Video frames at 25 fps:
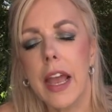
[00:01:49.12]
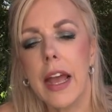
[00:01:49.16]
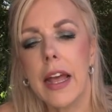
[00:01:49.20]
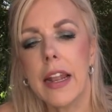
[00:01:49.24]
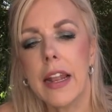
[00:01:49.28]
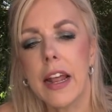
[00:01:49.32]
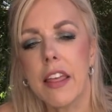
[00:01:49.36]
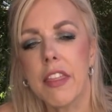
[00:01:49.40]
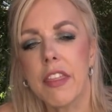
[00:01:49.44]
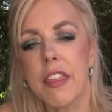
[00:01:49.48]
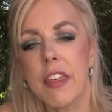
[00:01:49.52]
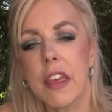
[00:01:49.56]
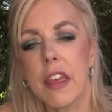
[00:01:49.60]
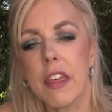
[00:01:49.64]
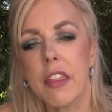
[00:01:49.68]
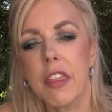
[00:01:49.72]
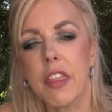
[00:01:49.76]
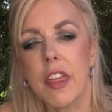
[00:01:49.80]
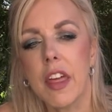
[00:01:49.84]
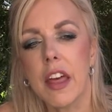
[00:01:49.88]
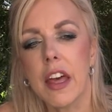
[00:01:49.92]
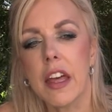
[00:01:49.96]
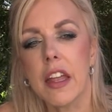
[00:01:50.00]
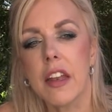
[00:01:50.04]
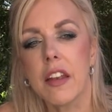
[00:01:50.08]
And I
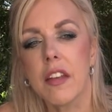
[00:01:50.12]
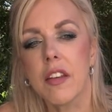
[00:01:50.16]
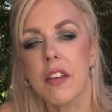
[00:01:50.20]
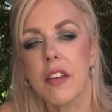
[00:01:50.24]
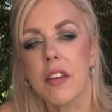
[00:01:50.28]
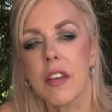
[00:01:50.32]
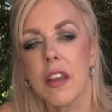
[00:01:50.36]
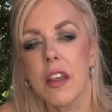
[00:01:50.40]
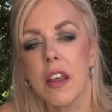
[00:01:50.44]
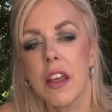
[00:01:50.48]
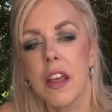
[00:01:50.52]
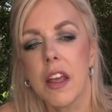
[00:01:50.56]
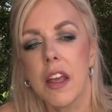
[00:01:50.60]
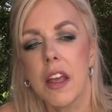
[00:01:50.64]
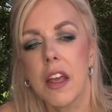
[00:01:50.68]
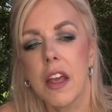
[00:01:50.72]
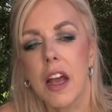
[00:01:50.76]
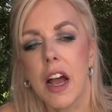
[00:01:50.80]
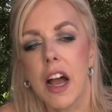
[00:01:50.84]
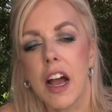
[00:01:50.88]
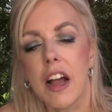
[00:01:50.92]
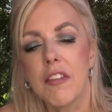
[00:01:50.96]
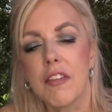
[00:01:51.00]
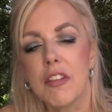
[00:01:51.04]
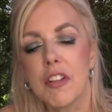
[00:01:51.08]
think that
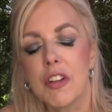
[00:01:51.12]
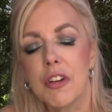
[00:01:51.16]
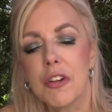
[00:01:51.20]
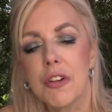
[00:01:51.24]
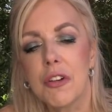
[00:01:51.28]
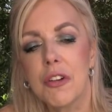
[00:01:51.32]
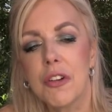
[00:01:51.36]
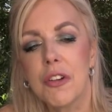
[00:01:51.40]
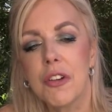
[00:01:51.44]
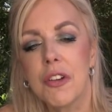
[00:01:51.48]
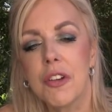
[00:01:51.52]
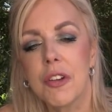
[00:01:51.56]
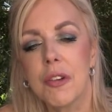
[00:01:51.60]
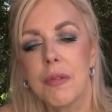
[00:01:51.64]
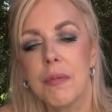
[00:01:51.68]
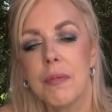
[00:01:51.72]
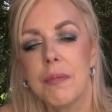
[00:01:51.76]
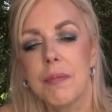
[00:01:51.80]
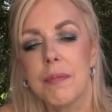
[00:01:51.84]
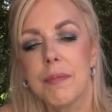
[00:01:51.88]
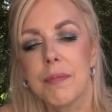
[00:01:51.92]
I've learned